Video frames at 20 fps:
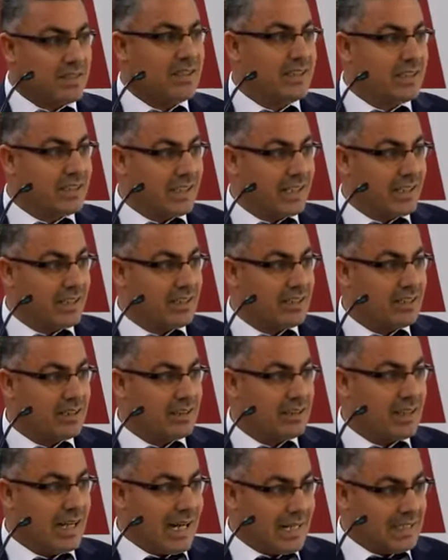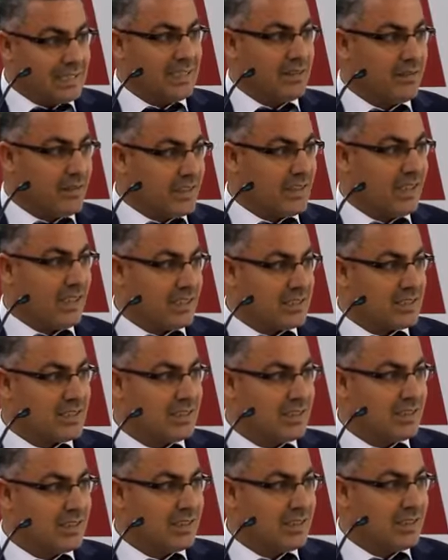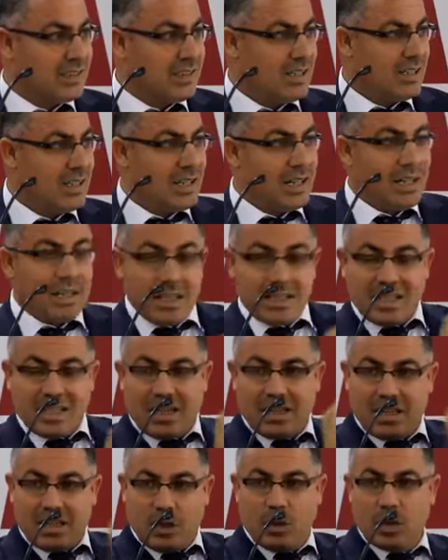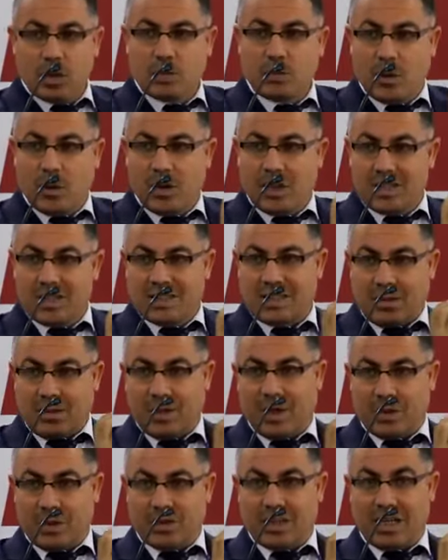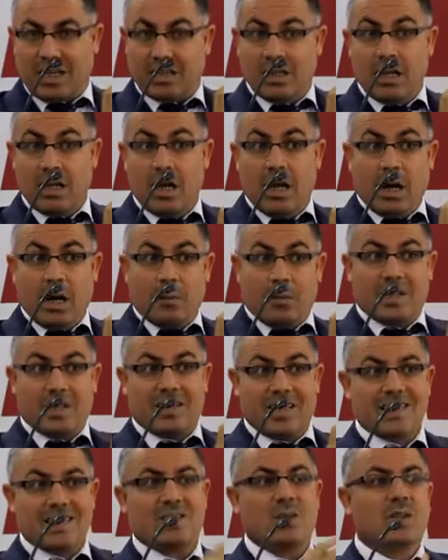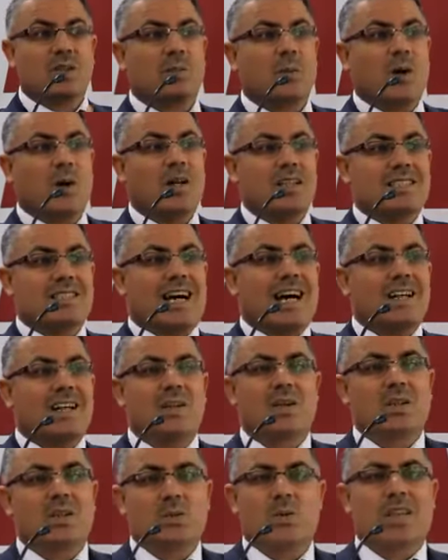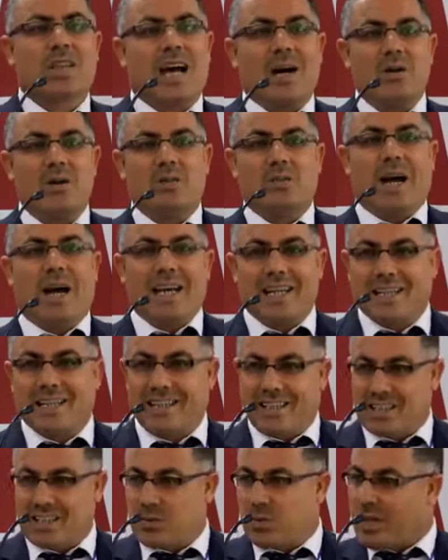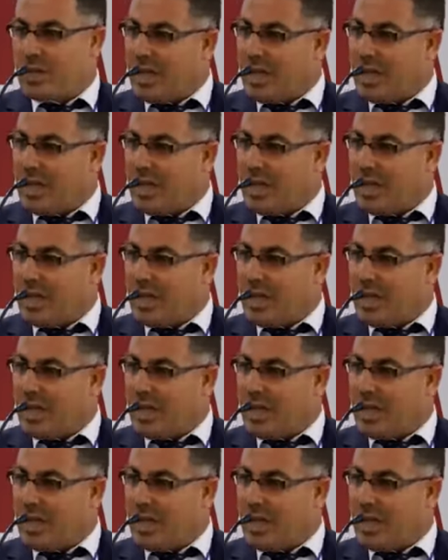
learning activities. These are the good points about that. But these good points are not without barriers,